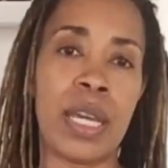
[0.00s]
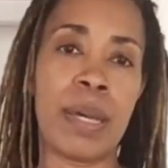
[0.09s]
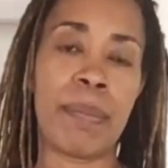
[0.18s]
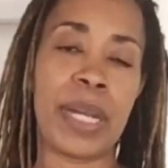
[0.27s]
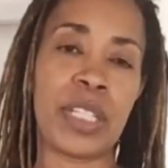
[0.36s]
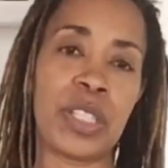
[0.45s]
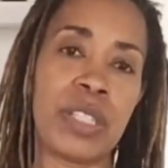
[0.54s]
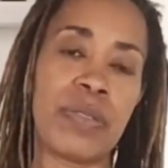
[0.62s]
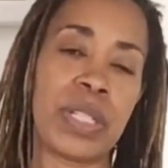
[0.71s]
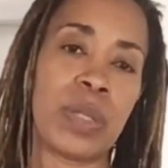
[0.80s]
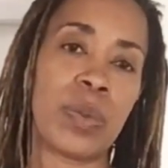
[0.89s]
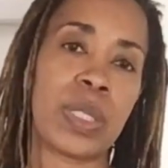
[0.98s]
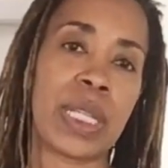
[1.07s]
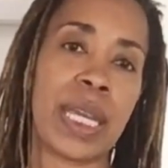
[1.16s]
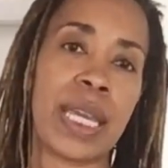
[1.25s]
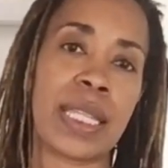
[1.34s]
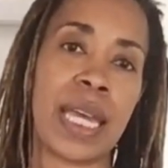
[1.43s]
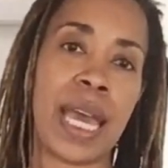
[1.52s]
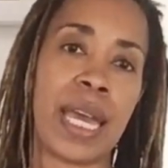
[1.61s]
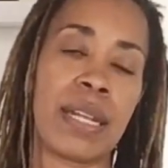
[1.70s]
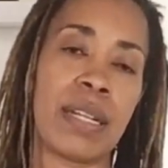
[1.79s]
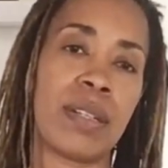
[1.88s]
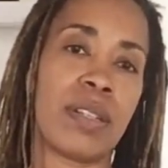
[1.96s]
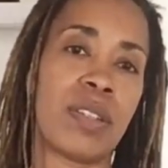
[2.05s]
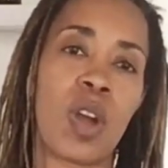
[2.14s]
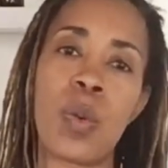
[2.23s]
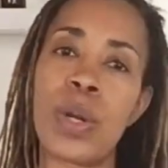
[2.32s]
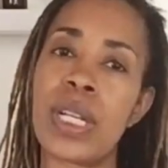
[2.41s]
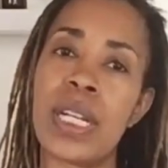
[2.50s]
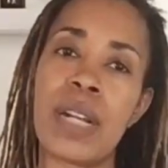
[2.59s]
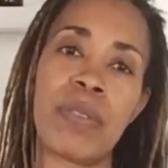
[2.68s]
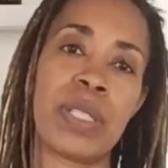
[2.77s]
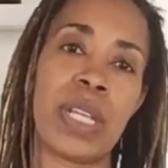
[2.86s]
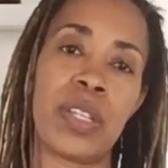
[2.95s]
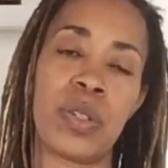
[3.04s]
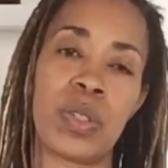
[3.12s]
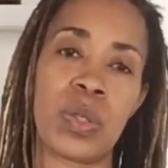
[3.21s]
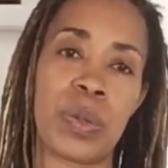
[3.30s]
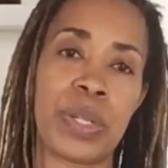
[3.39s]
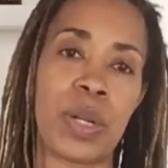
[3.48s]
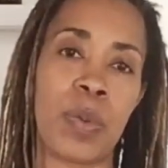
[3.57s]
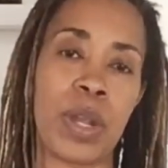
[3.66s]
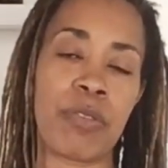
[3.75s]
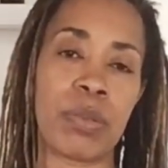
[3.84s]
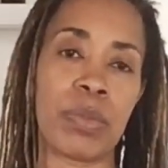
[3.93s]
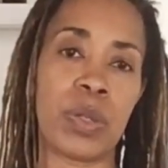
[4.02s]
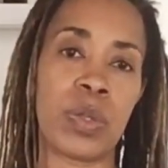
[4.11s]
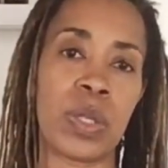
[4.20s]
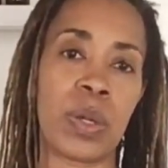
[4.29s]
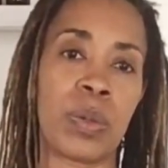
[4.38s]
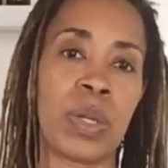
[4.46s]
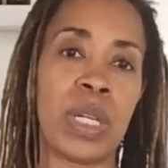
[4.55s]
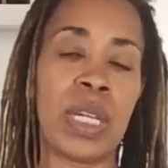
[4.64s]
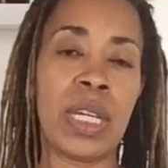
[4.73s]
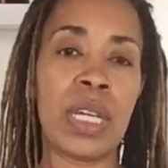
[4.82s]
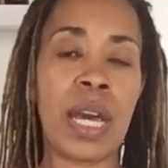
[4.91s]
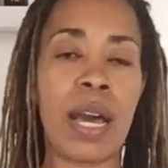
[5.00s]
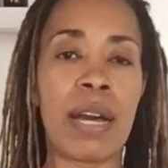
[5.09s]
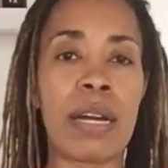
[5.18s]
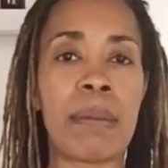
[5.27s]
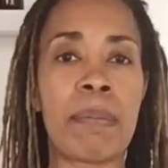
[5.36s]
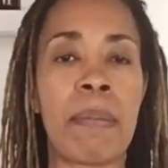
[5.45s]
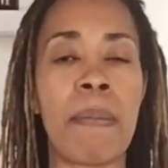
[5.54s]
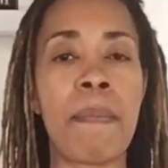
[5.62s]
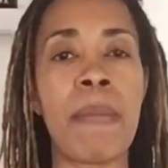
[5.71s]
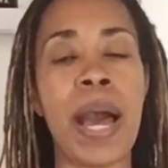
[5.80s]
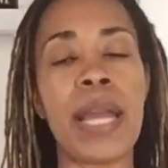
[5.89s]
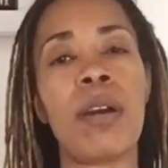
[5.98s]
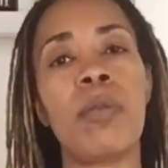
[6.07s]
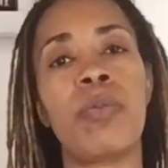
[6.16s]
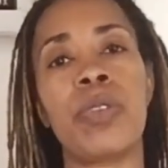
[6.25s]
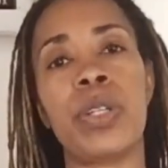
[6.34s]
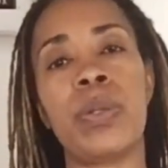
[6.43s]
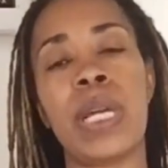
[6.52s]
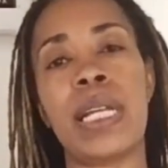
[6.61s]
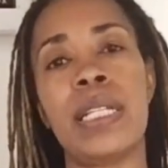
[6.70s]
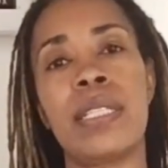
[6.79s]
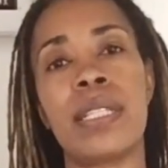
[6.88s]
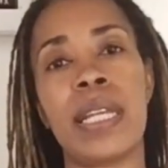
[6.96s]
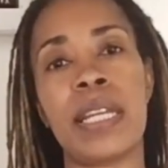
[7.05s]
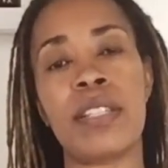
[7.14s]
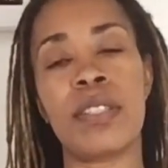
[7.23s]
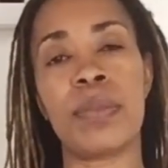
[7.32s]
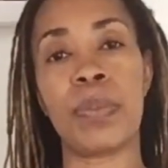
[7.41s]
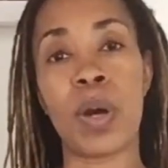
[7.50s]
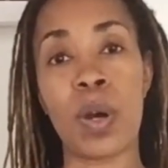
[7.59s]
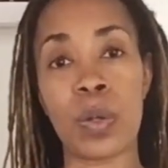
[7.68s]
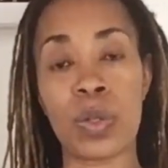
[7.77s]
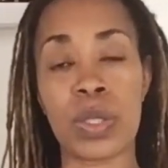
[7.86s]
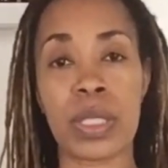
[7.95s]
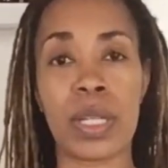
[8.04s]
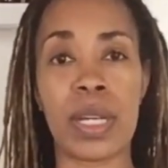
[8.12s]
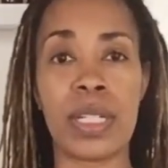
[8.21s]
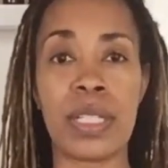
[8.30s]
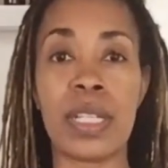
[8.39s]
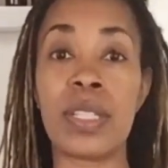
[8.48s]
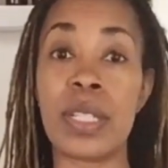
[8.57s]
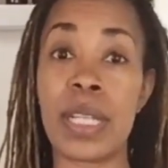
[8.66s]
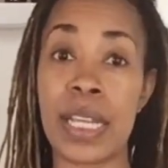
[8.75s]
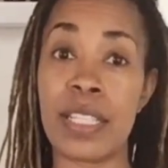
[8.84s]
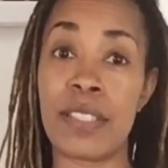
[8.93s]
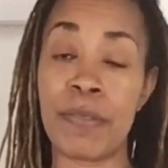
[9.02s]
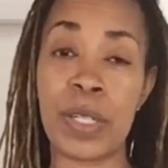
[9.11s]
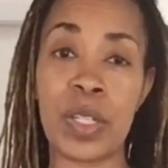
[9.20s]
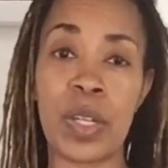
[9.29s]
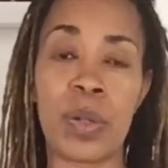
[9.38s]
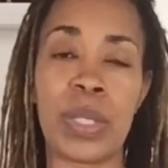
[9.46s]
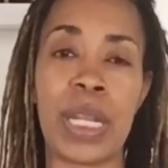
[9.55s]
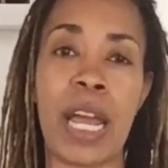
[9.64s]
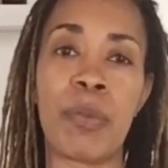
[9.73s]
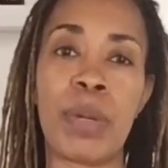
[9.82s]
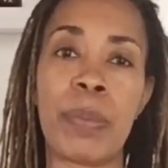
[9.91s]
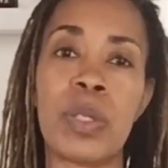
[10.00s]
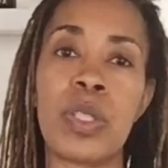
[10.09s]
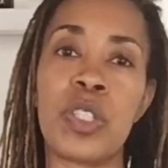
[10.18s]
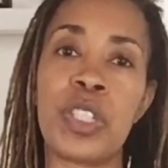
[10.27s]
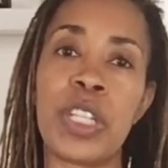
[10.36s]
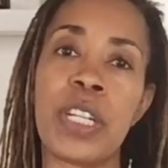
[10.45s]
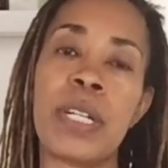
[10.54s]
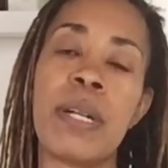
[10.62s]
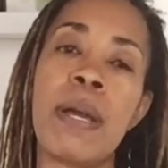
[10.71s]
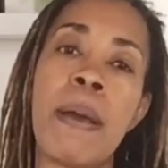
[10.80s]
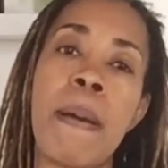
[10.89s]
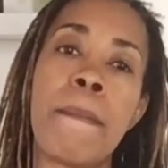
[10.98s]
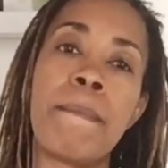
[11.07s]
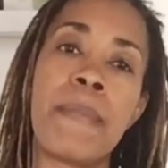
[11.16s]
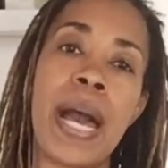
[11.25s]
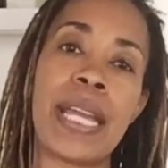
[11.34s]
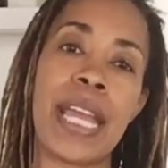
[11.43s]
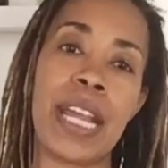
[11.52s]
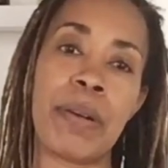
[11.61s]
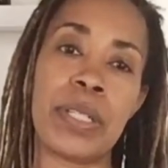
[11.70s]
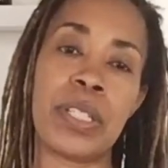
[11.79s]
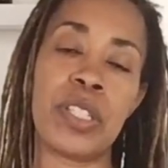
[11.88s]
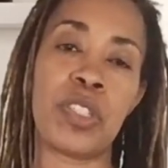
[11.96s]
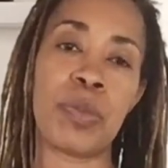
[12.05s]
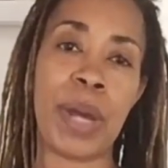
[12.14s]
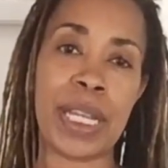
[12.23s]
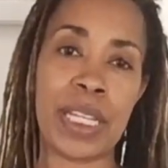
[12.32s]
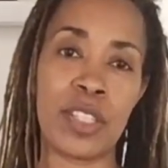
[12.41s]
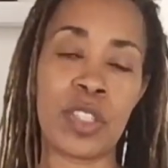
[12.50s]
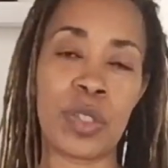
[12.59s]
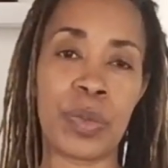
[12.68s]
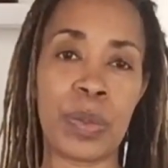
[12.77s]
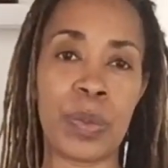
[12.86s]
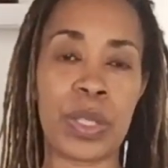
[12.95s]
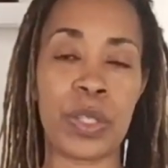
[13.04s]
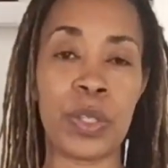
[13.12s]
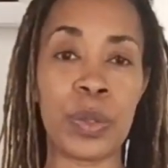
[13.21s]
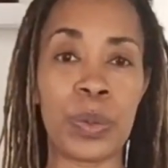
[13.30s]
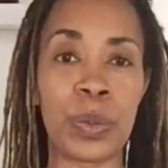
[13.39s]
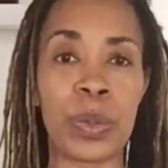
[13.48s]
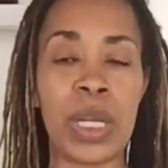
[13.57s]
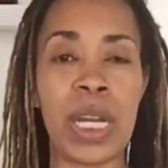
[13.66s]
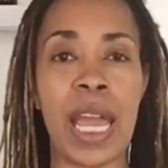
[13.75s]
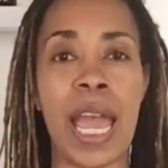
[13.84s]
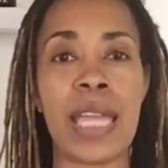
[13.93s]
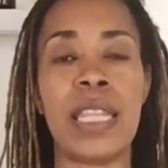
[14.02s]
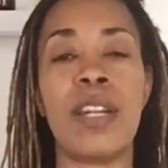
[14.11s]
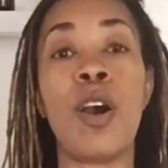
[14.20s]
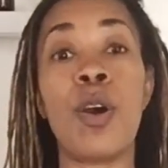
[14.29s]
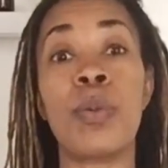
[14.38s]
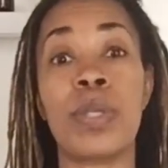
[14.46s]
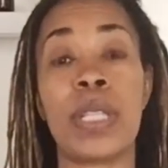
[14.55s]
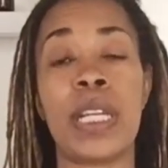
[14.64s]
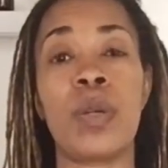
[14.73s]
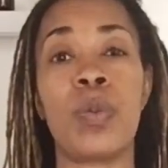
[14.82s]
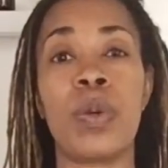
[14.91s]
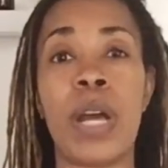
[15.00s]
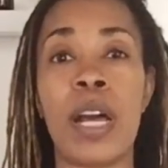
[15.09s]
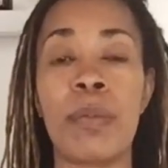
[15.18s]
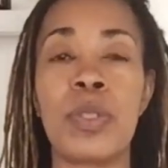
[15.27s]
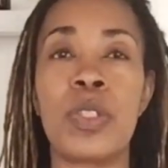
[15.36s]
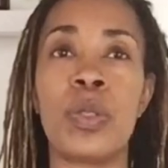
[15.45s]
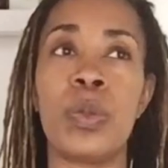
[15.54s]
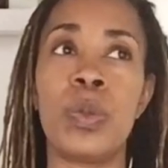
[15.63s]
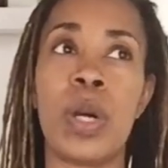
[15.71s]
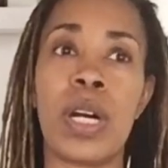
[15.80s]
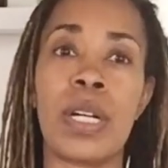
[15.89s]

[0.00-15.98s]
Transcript: my chief, and he was saying that no one can ever take your story away from you. So, my hope for you that in today's post and in today's video that I'll be able to share my heritage, my history with you, and in hopes that it will help to